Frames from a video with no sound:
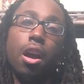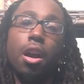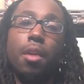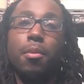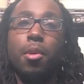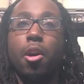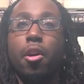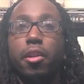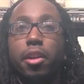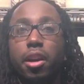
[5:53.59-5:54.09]

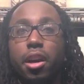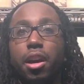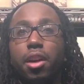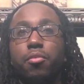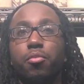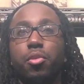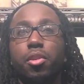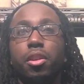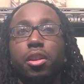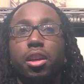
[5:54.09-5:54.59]

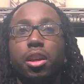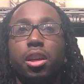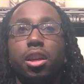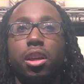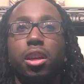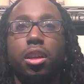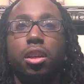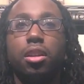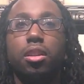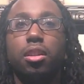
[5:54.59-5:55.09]
Omarion
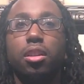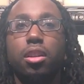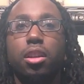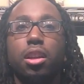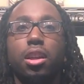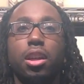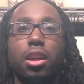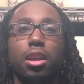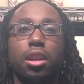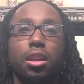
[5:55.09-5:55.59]
really
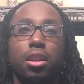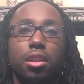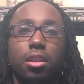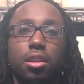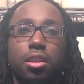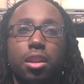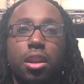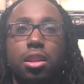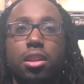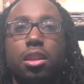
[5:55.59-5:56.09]

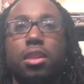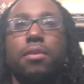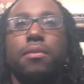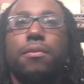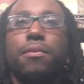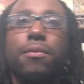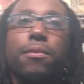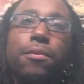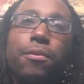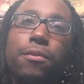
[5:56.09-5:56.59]
doesn't
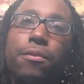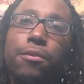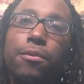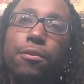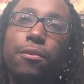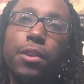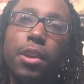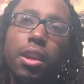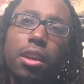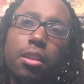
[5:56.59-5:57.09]

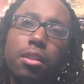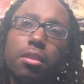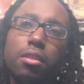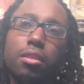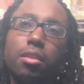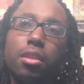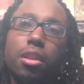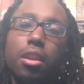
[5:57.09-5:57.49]
fit.